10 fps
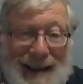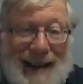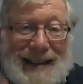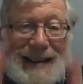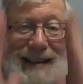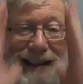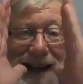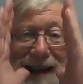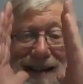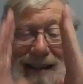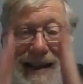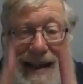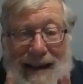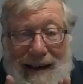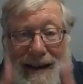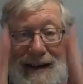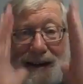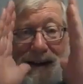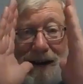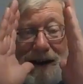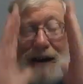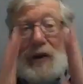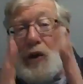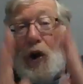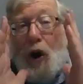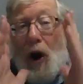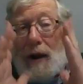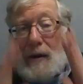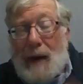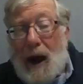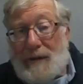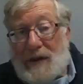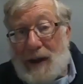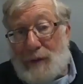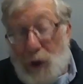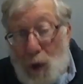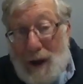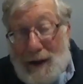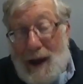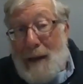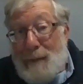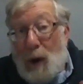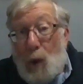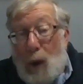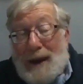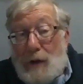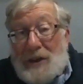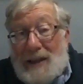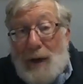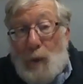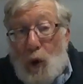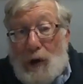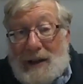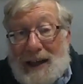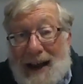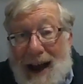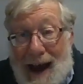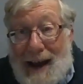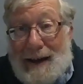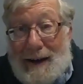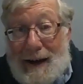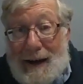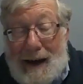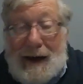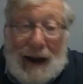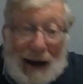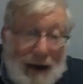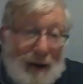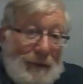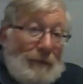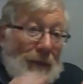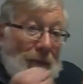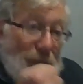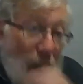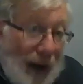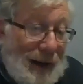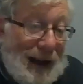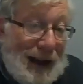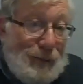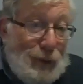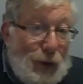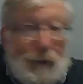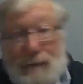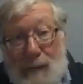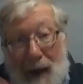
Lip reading: a standing column of some sort, but we use that word today in modern Hebrew